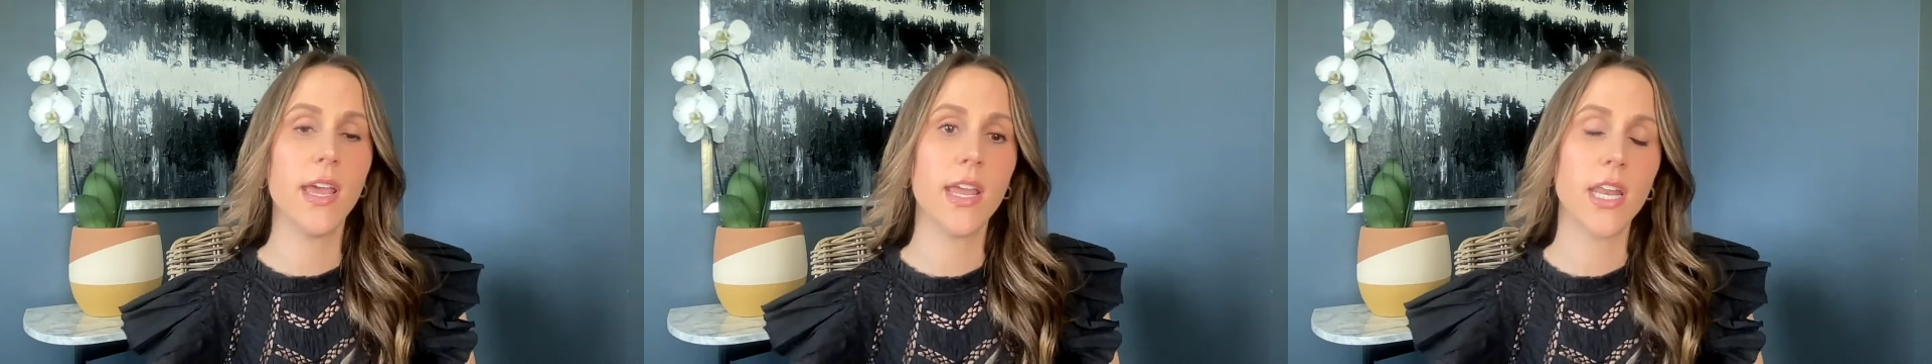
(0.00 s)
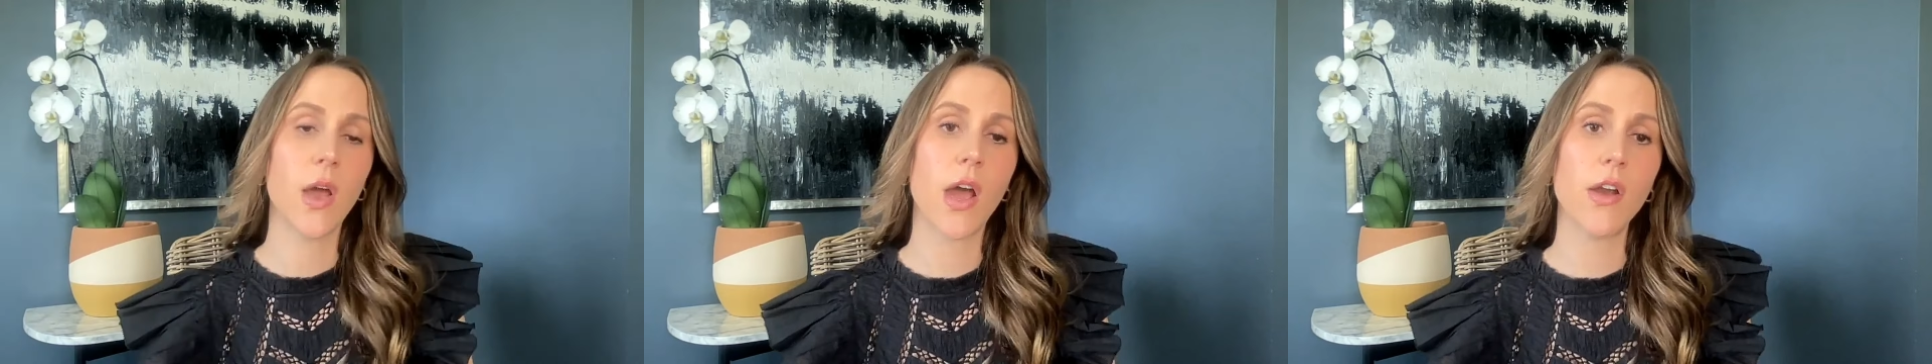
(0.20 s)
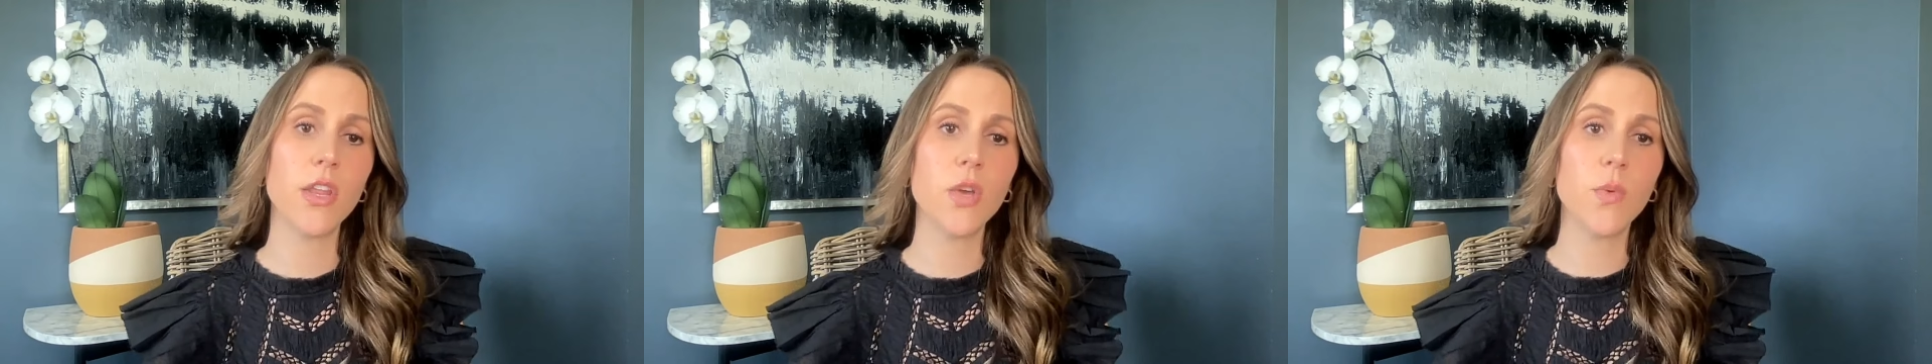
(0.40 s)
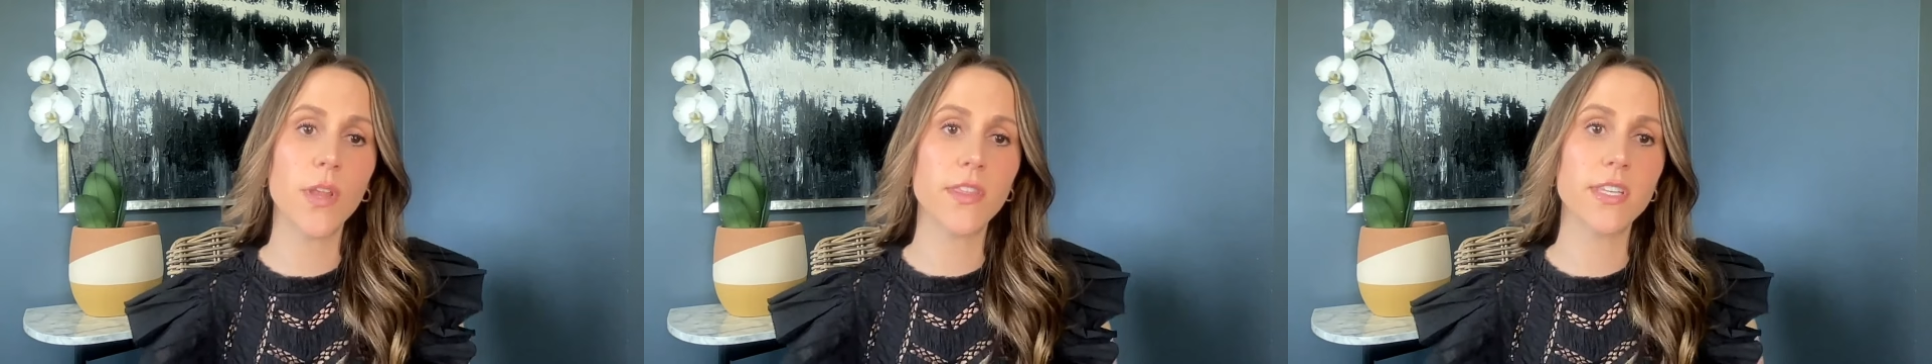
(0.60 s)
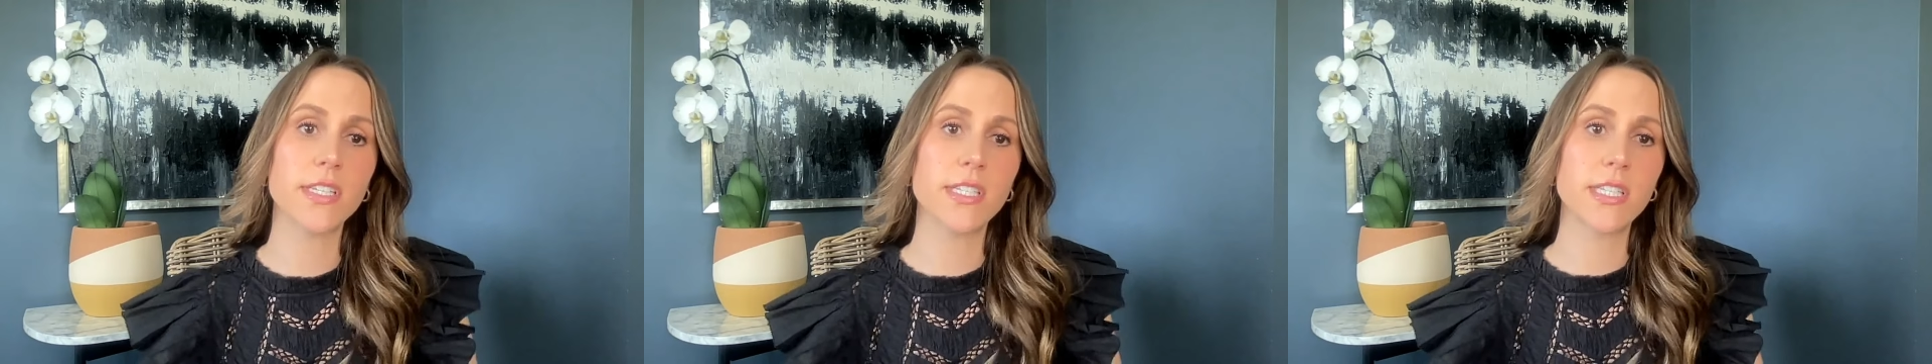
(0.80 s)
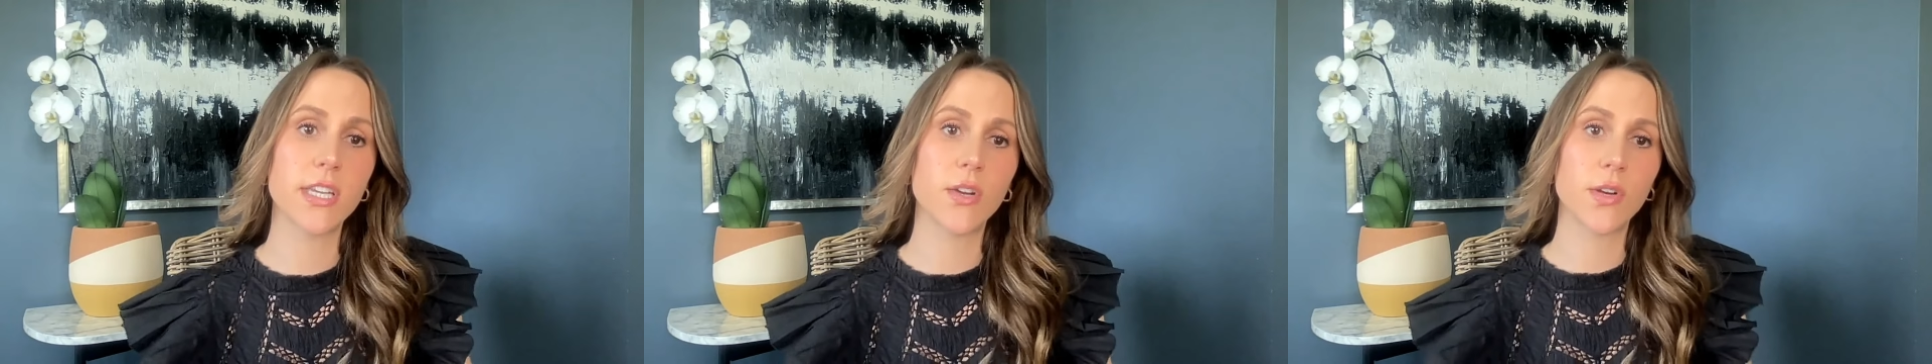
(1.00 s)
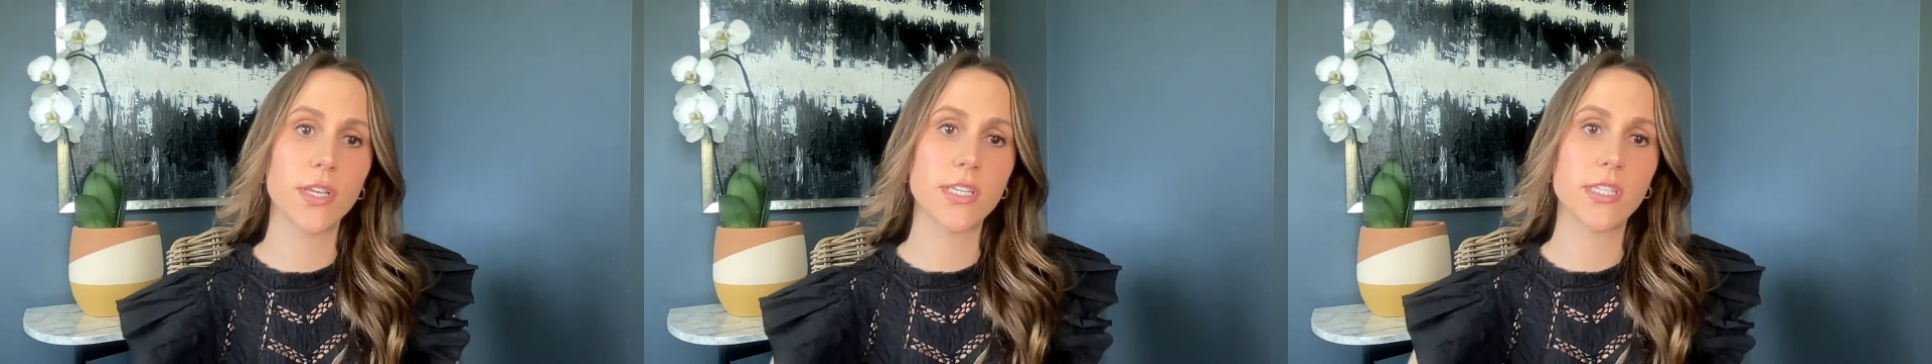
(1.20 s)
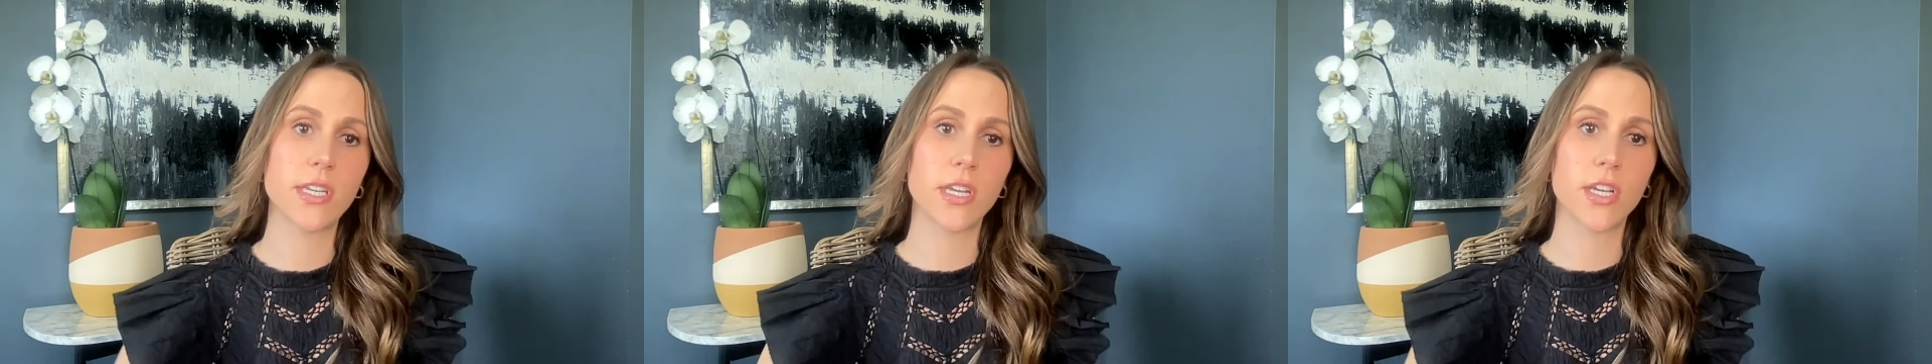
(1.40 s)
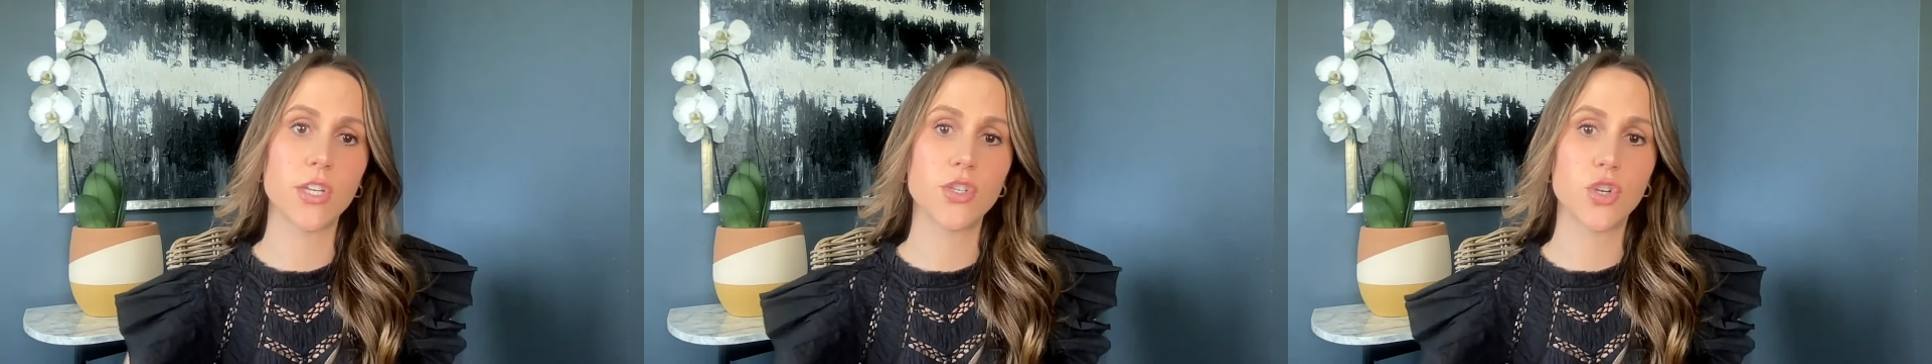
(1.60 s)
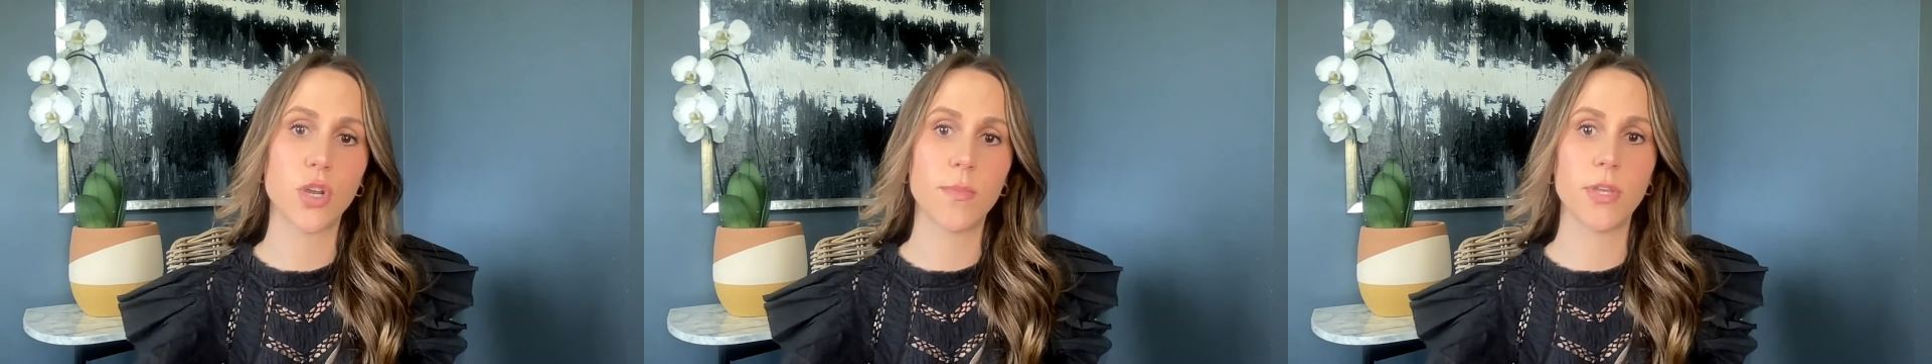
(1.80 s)
Now, how do you want this series to
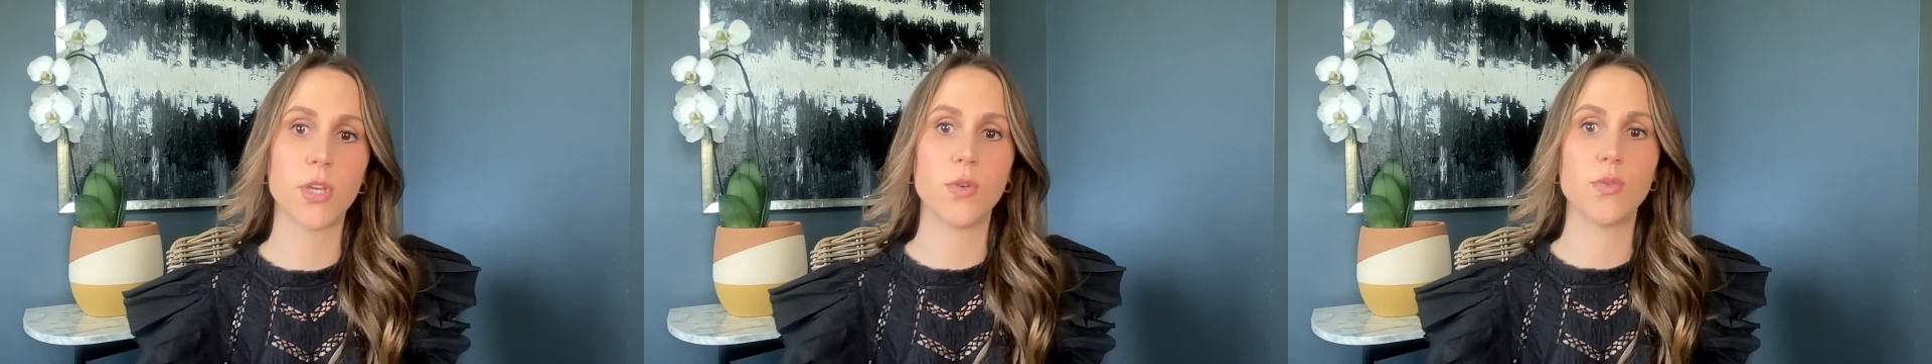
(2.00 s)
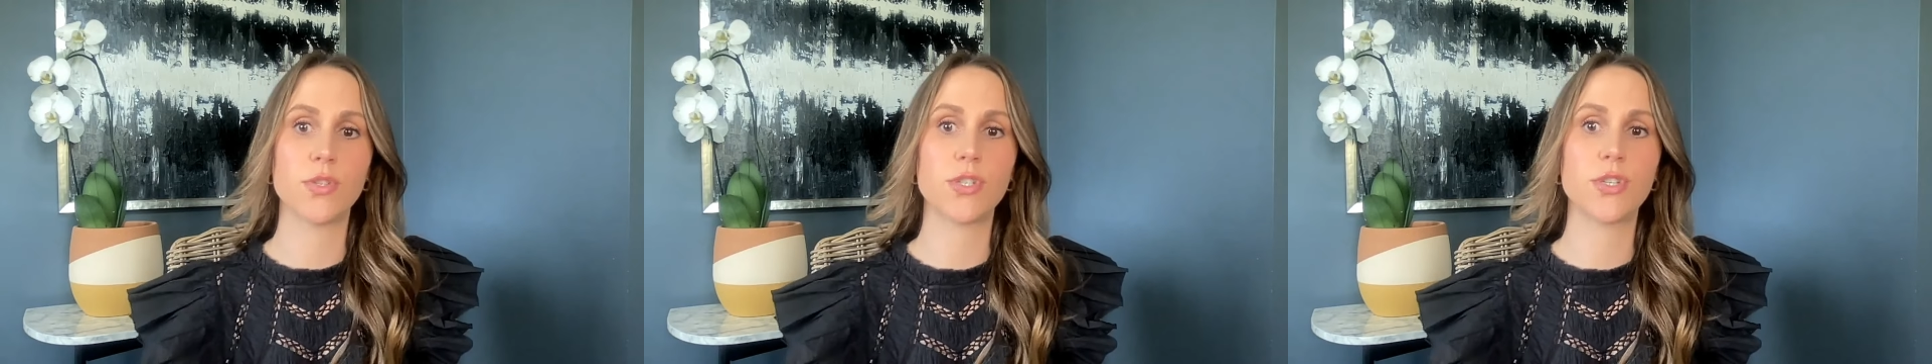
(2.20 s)
contribute